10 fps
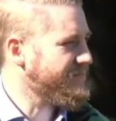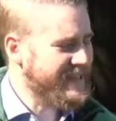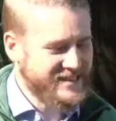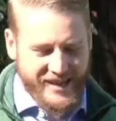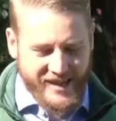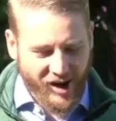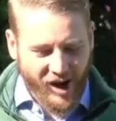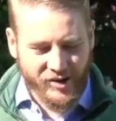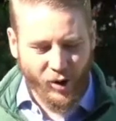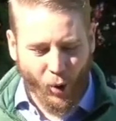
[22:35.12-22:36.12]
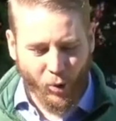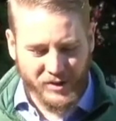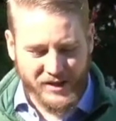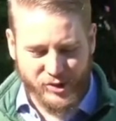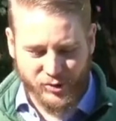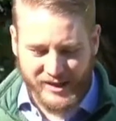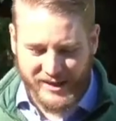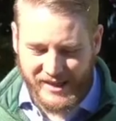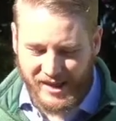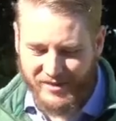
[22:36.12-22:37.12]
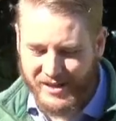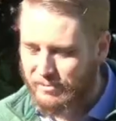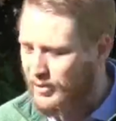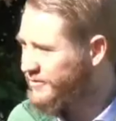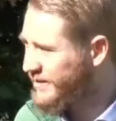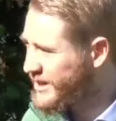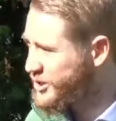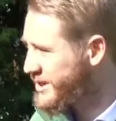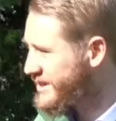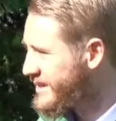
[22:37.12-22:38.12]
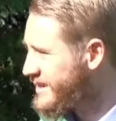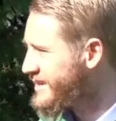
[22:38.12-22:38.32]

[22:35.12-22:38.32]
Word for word: It's like an unholy trinity of imperfection.